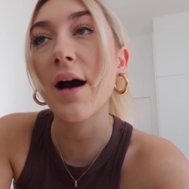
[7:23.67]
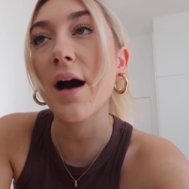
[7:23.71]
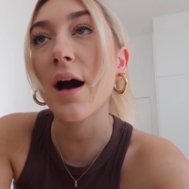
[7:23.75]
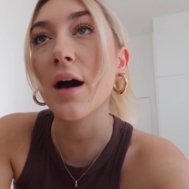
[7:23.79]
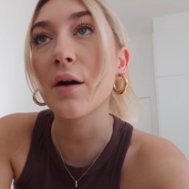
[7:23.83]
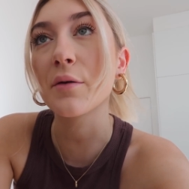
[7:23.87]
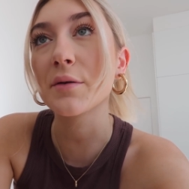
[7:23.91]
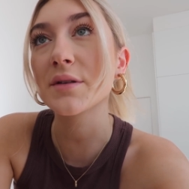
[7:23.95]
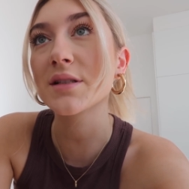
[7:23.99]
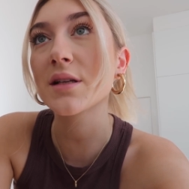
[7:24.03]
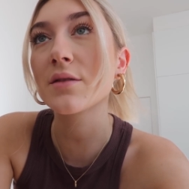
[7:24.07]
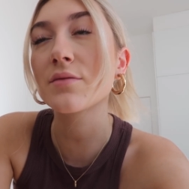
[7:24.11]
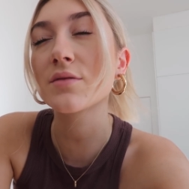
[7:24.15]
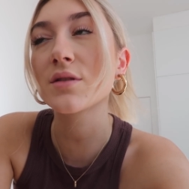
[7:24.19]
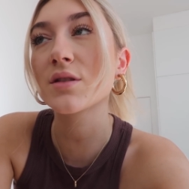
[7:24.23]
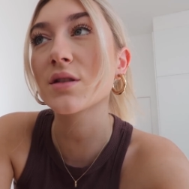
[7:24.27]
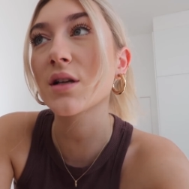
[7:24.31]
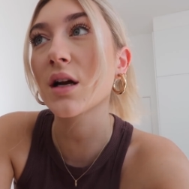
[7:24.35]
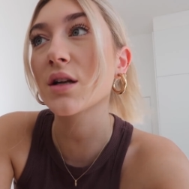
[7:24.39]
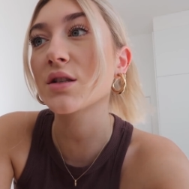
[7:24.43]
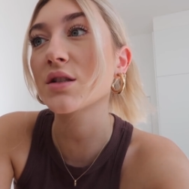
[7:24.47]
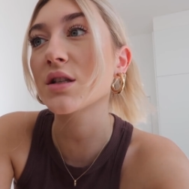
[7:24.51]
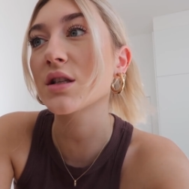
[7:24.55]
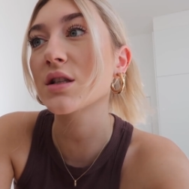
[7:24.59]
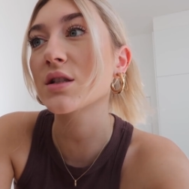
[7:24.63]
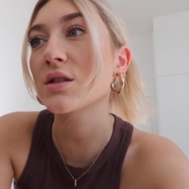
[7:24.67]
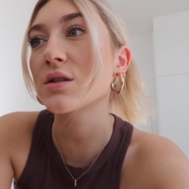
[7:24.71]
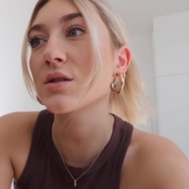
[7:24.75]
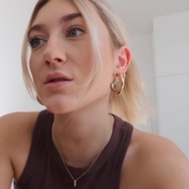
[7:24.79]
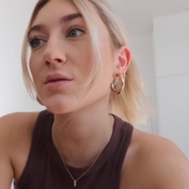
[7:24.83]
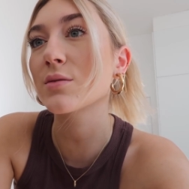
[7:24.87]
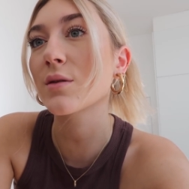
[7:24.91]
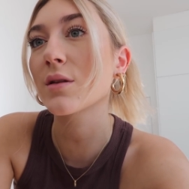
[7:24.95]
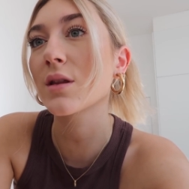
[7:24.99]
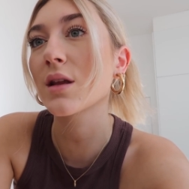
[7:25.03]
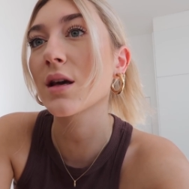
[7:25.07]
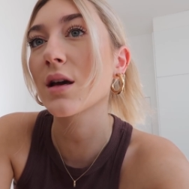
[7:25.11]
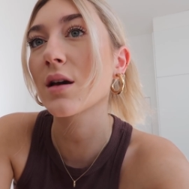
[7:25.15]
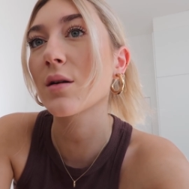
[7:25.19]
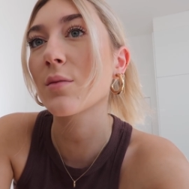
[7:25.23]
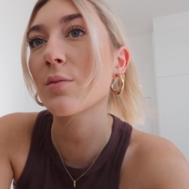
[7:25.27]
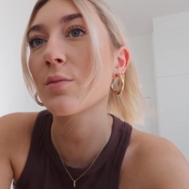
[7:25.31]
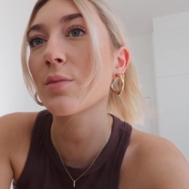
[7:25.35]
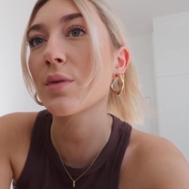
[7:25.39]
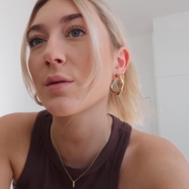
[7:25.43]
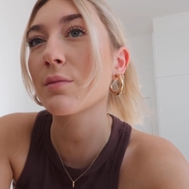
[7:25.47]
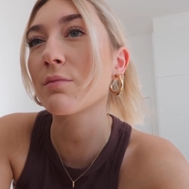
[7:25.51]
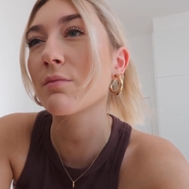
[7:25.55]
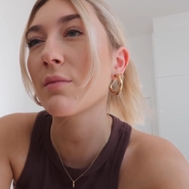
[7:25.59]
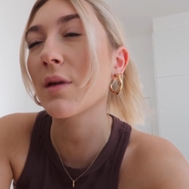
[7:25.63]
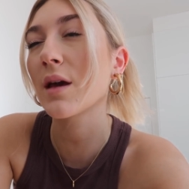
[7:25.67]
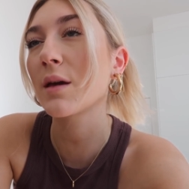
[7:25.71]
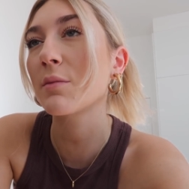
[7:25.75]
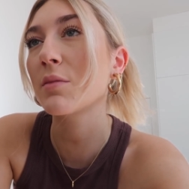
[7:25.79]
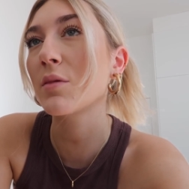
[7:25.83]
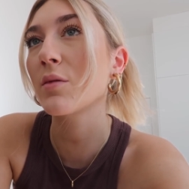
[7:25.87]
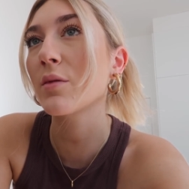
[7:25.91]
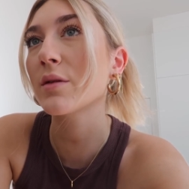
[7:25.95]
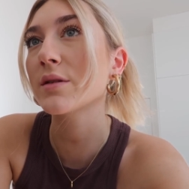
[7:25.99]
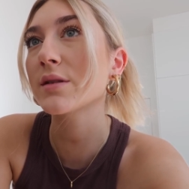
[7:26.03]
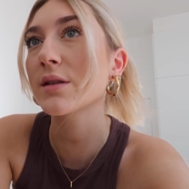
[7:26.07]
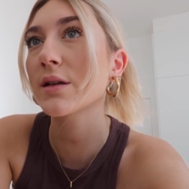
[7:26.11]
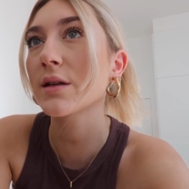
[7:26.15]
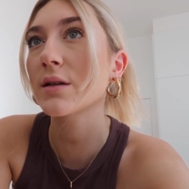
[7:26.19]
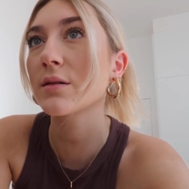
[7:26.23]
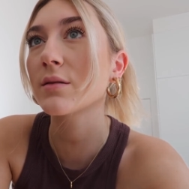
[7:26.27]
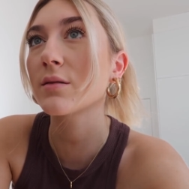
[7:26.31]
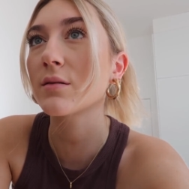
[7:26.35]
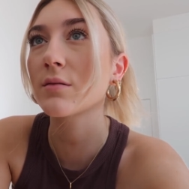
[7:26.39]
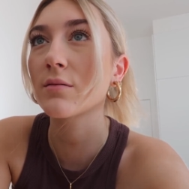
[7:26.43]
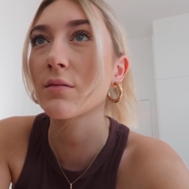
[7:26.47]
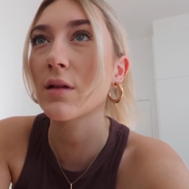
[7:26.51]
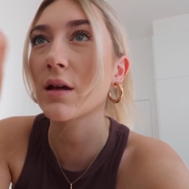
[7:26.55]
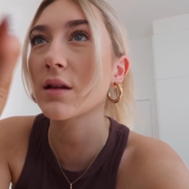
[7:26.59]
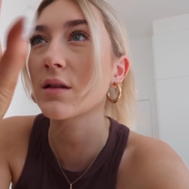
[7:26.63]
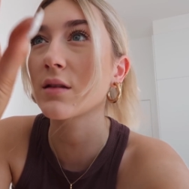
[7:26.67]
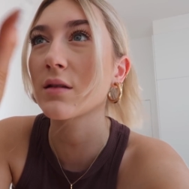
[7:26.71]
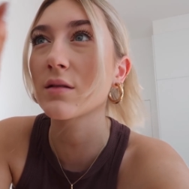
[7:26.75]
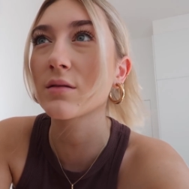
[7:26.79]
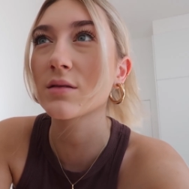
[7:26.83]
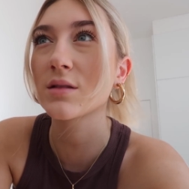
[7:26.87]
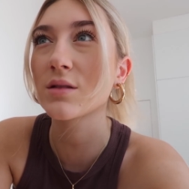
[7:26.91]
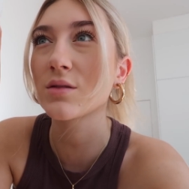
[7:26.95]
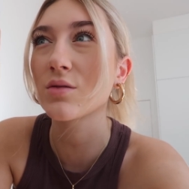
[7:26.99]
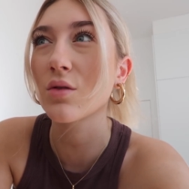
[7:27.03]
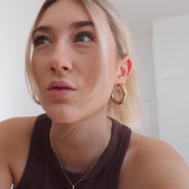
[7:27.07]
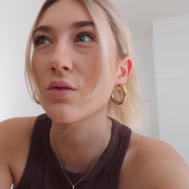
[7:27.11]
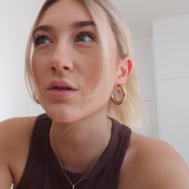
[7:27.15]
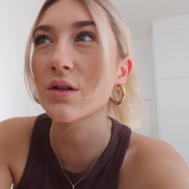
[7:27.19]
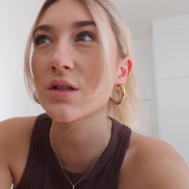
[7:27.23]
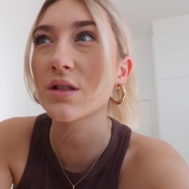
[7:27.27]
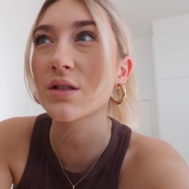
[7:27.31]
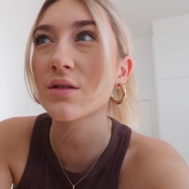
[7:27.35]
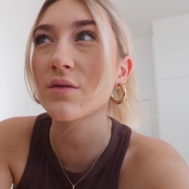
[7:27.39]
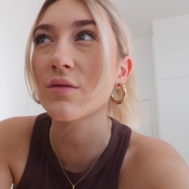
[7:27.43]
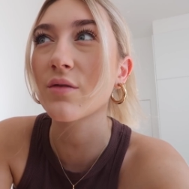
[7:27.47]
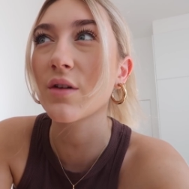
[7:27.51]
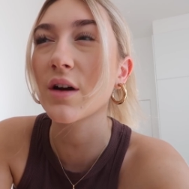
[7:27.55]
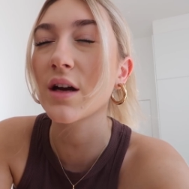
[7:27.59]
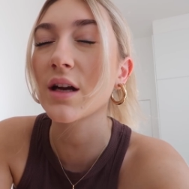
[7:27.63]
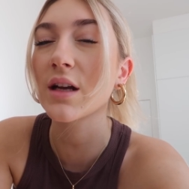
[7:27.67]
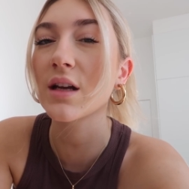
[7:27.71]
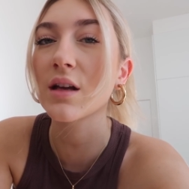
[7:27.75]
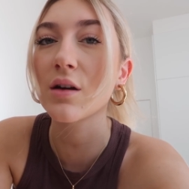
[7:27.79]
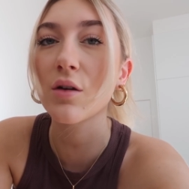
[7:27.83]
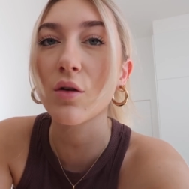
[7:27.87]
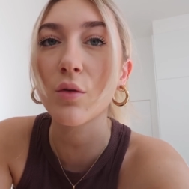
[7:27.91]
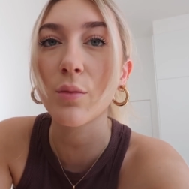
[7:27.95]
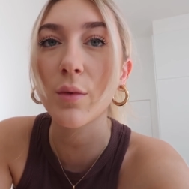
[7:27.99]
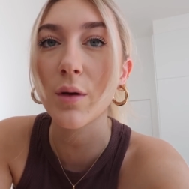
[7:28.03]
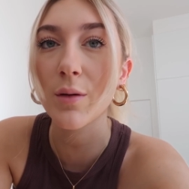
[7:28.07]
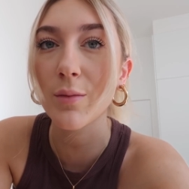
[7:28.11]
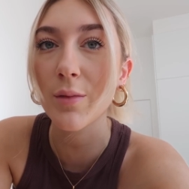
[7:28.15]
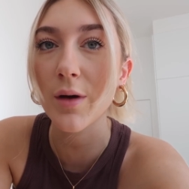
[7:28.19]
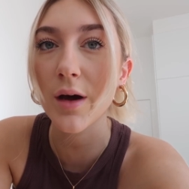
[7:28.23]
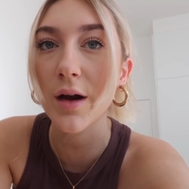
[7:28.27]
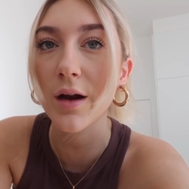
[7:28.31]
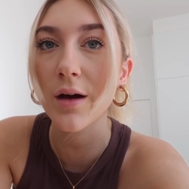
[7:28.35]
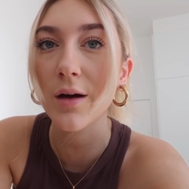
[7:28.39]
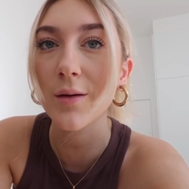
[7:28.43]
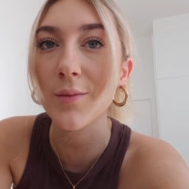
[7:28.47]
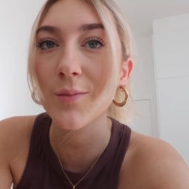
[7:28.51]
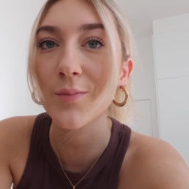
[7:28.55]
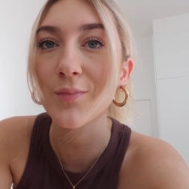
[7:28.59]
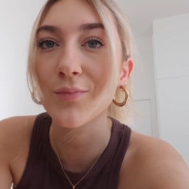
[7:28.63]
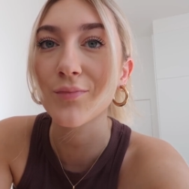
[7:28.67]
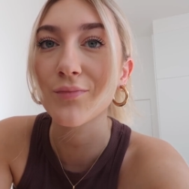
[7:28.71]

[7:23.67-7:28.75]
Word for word: I always have such issues with it. But maybe once I, like the storage is freed, it will be better.